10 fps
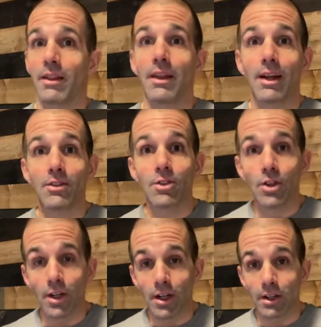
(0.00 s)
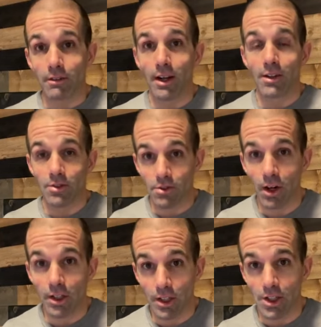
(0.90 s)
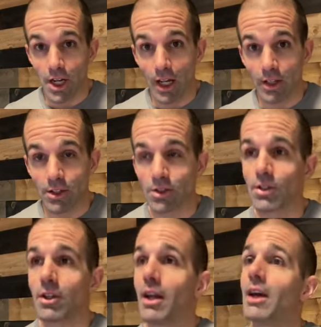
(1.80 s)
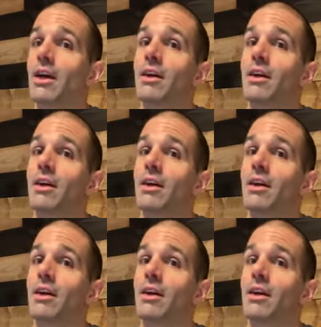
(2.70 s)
And that's good, right? Struggle and challenge is good.